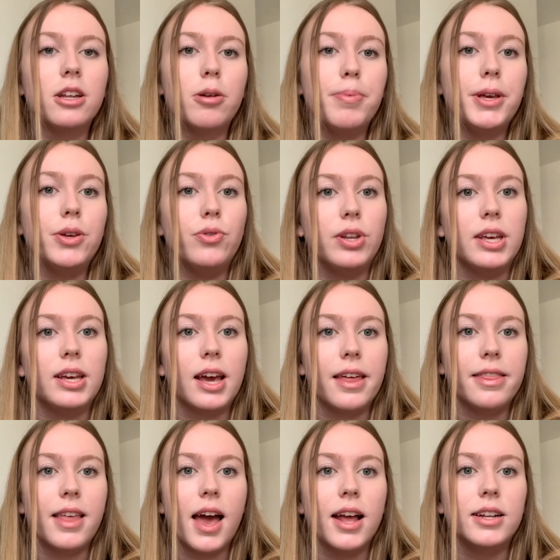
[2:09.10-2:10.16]
a little bit unique
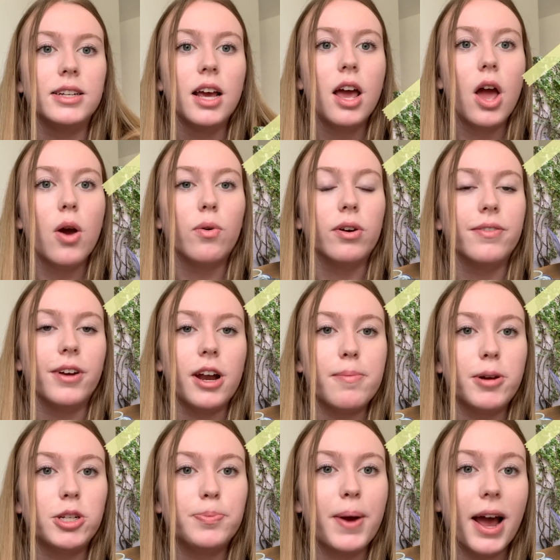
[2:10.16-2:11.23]
in that we're very
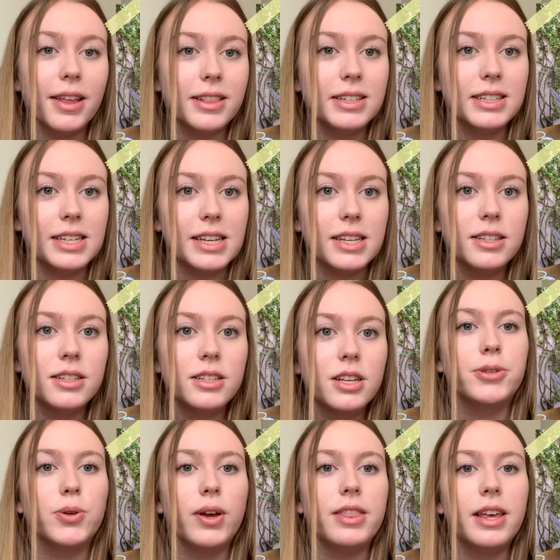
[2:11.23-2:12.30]
much behind the
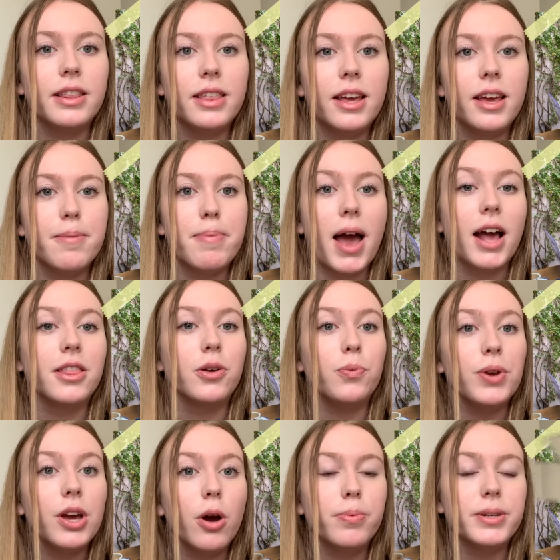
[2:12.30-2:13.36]
scenes. So I think the impact that
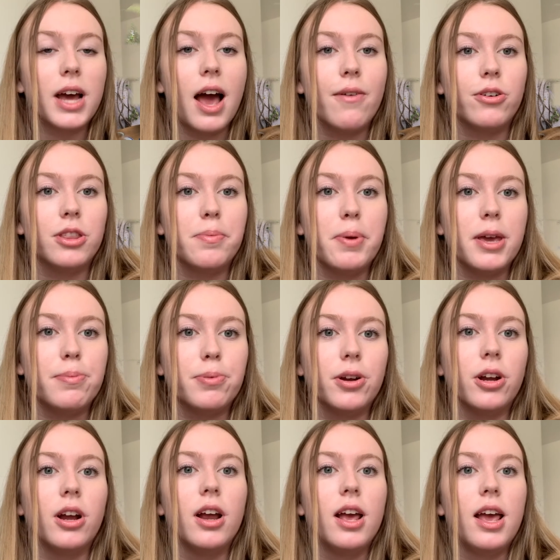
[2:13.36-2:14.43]
we hope to have on the
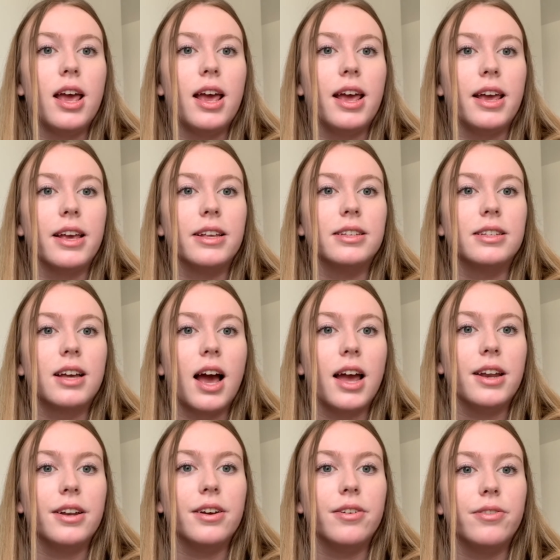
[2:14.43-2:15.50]
paper is
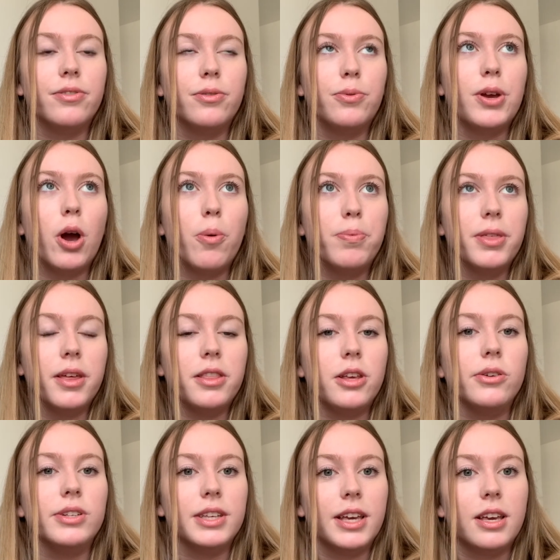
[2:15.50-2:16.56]
kind of, we hope that the
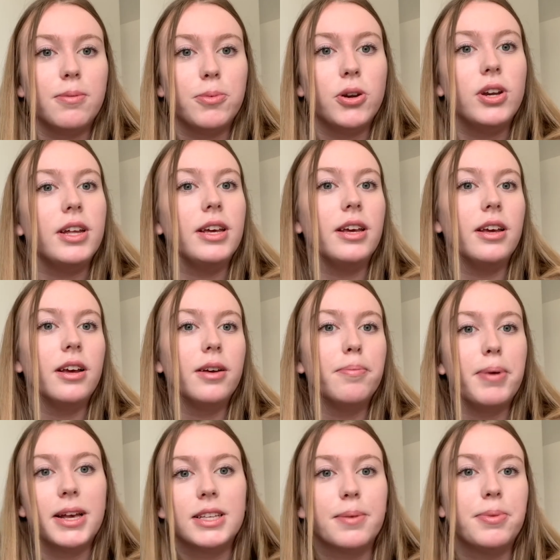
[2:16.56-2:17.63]
UCLA community
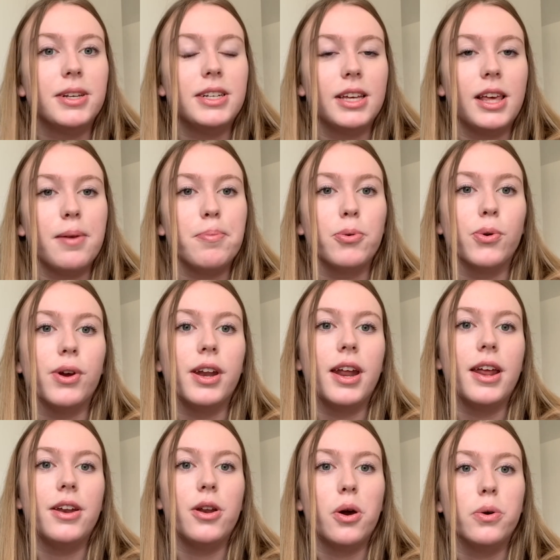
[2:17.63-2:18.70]
picks up the Daily Bruin
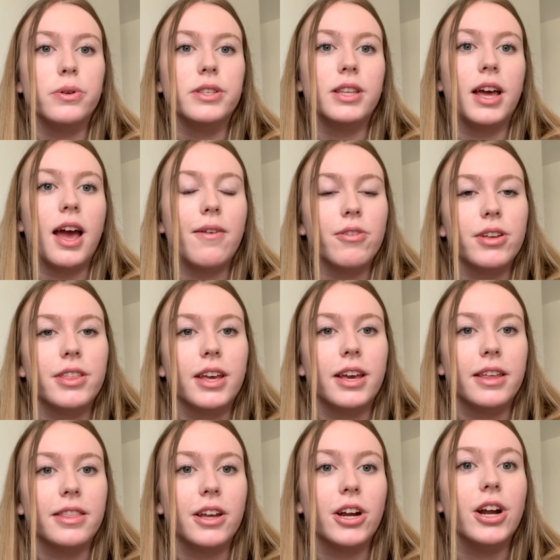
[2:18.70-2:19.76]
and knows that everything
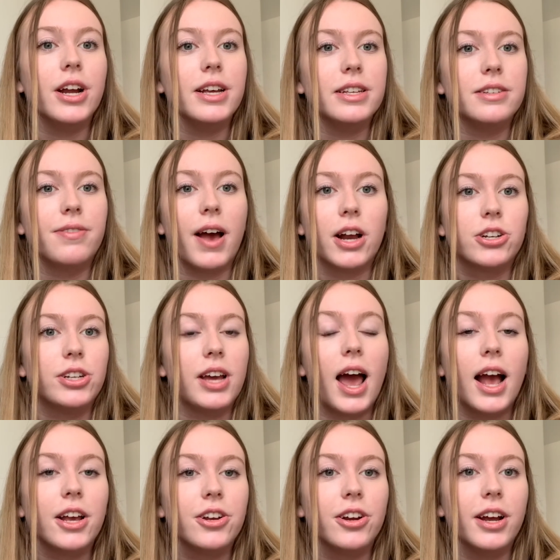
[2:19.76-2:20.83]
in there is factually
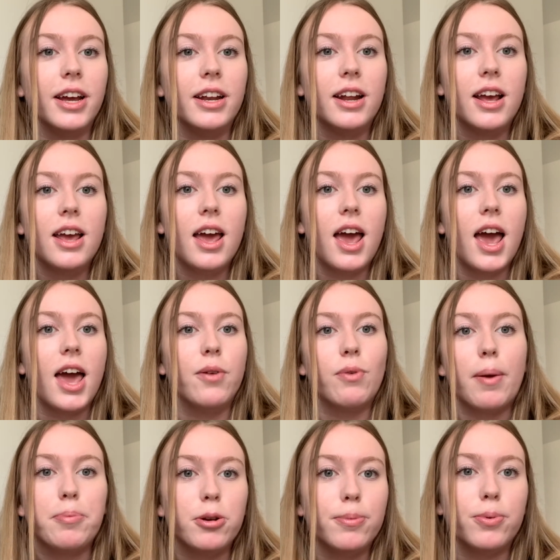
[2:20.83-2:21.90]
accurate and
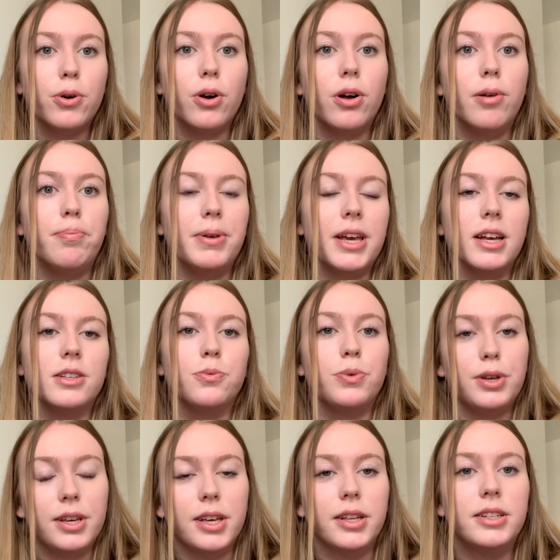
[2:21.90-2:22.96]
reputable because
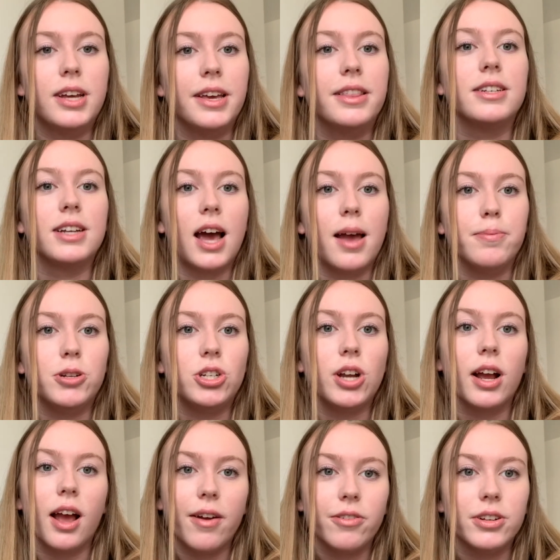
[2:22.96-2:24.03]
we take the time to
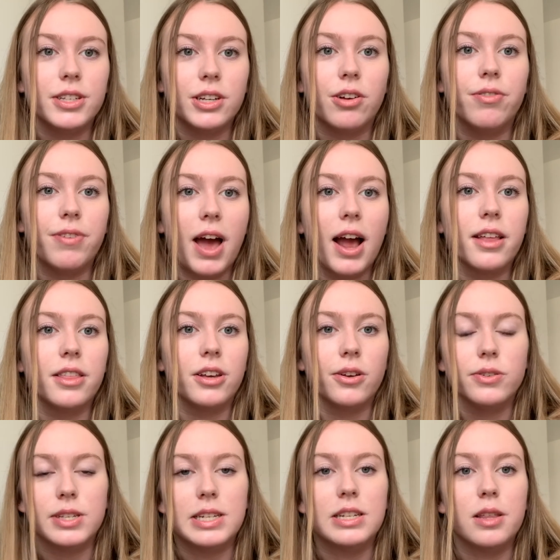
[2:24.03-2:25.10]
check every single fact that
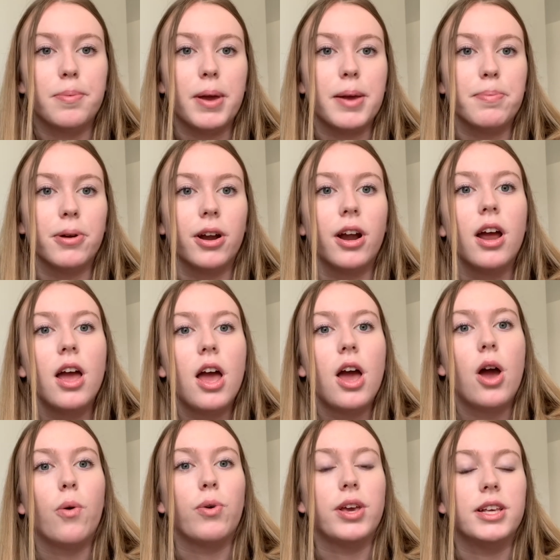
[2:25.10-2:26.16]
goes into the paper.
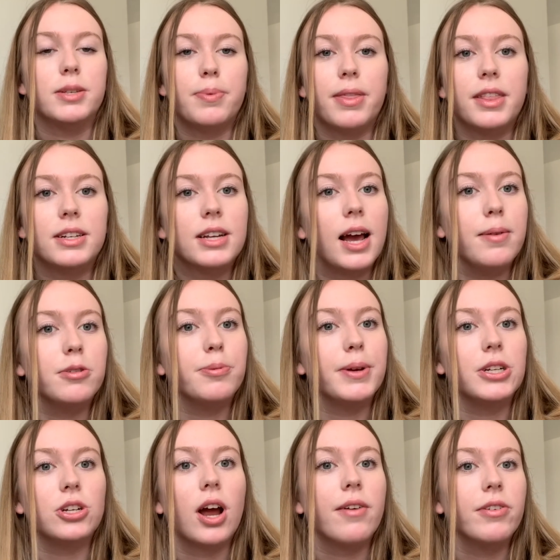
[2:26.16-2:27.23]
We spend the time to make
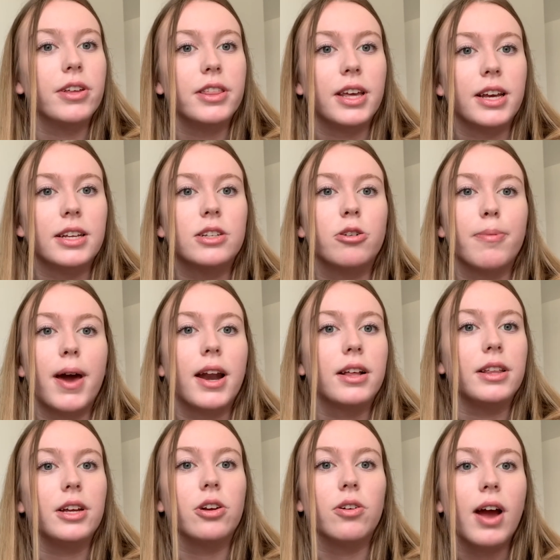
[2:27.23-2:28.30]
sure everything is
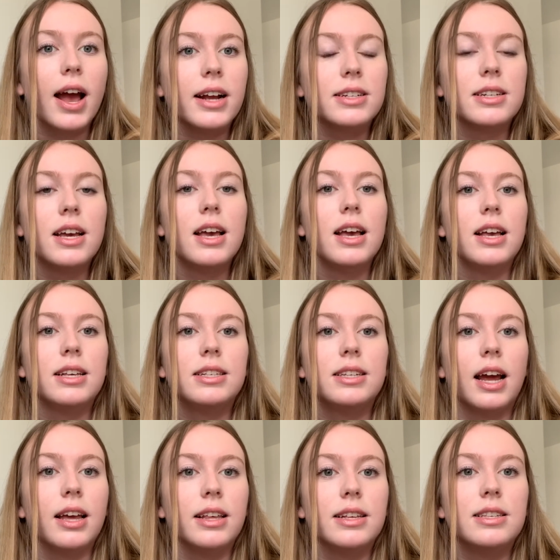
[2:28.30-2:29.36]
grammatically correct,
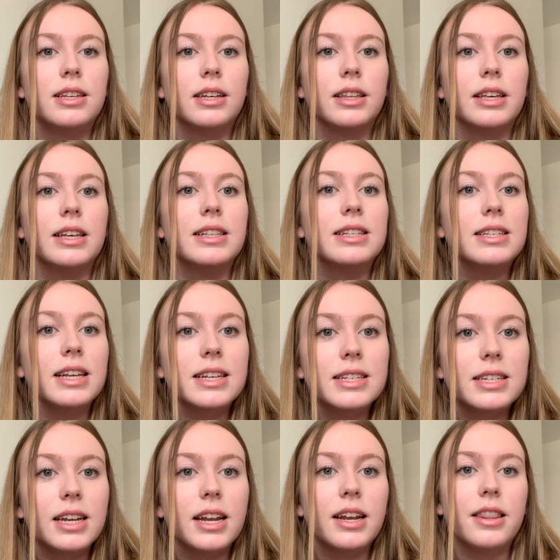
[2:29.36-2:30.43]
stylistically
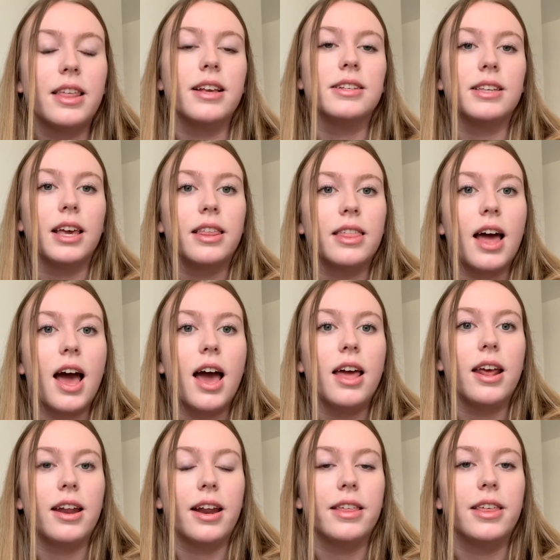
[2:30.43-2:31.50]
consistent, things like that.
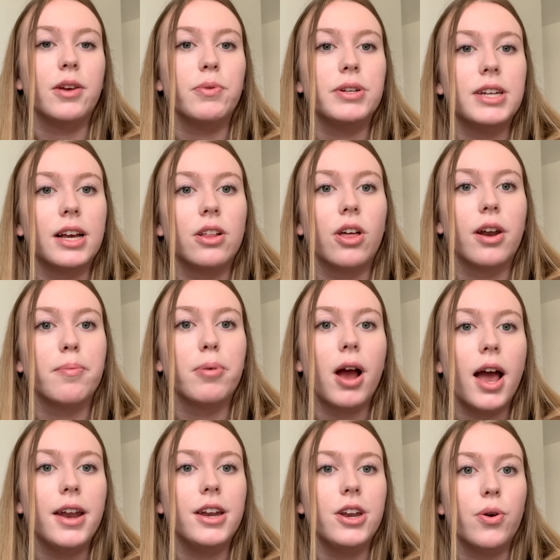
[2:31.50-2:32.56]
And I think we take a lot of
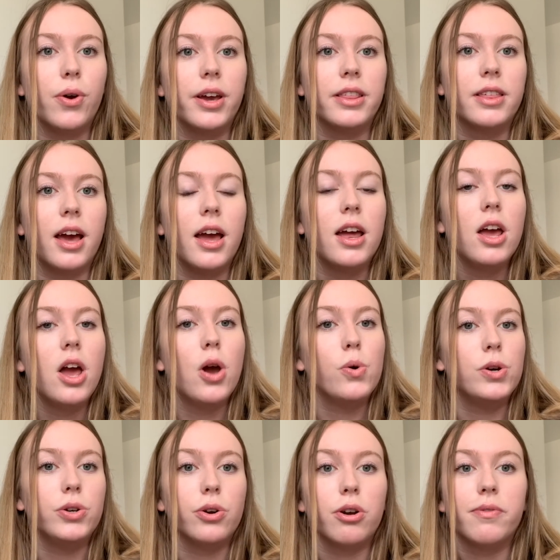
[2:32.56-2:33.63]
pride in knowing that
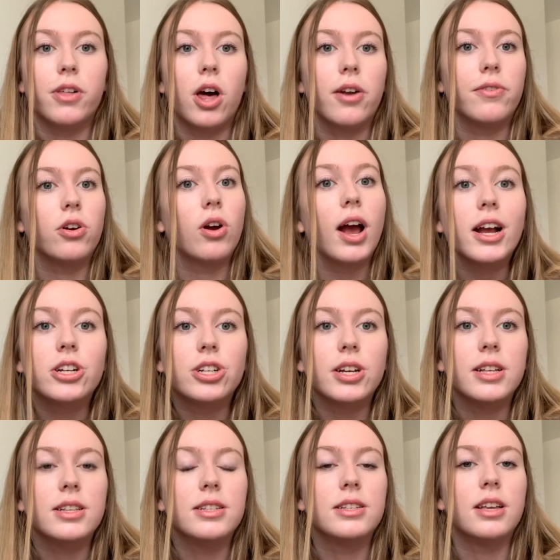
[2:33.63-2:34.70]
we don't have a lot of
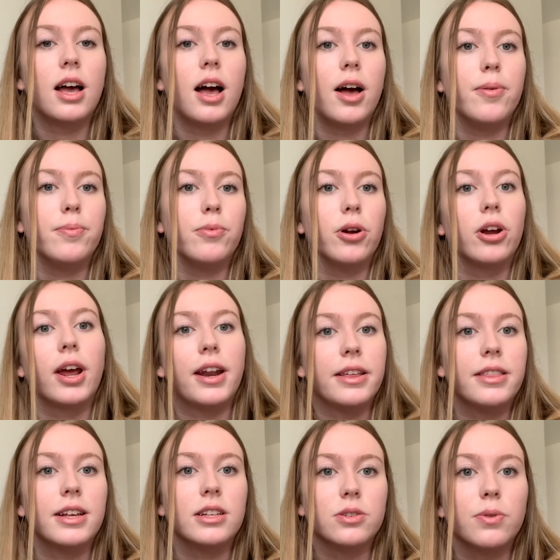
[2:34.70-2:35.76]
corrections, um, we're getting
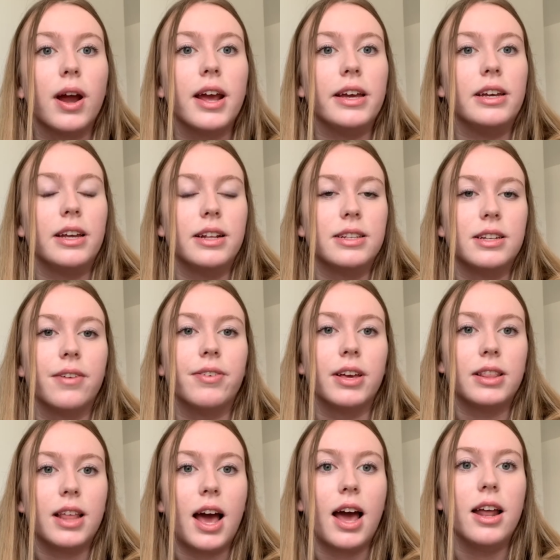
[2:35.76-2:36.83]
things right and stuff stuff
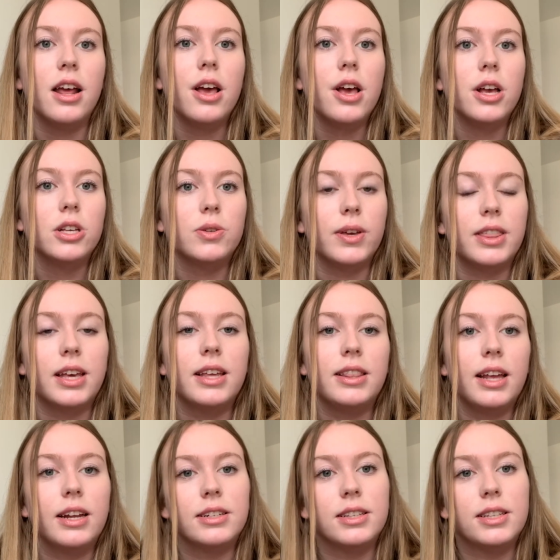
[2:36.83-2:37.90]
like that. So I think at
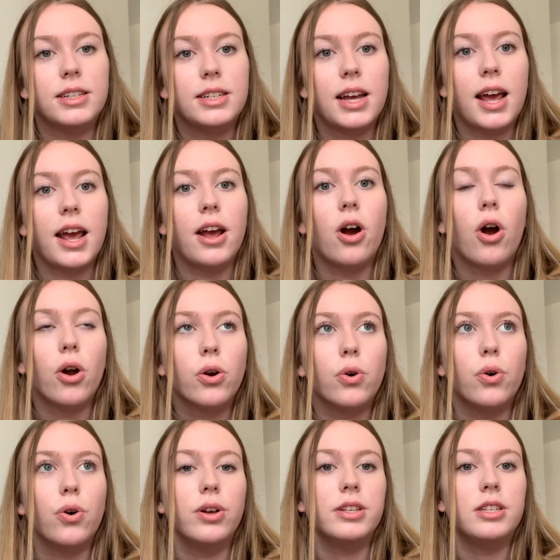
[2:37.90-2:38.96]
the end of the day, our
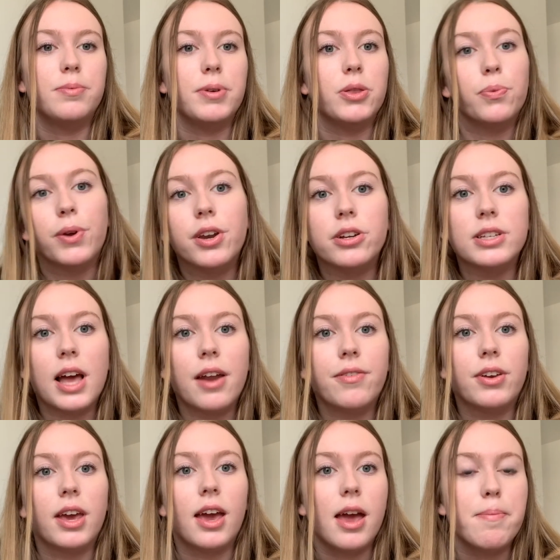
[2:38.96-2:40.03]
goal is to be the reader's
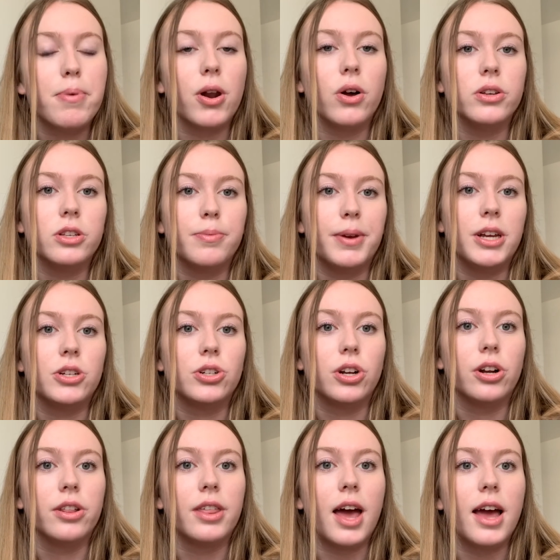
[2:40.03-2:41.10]
advocate, but also make
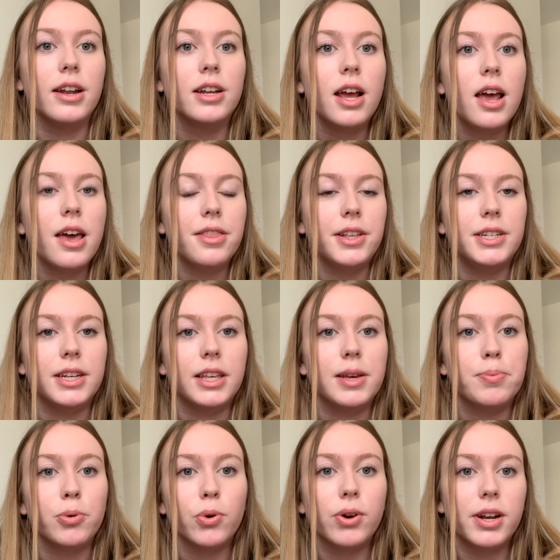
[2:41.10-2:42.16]
sure that the Daily
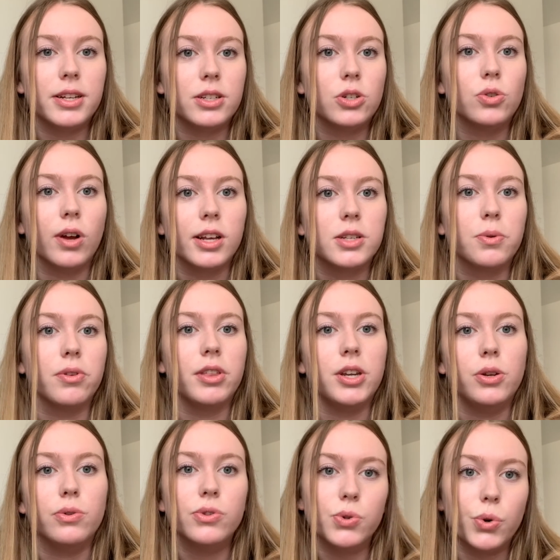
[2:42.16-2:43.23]
Bruin is a trustworthy news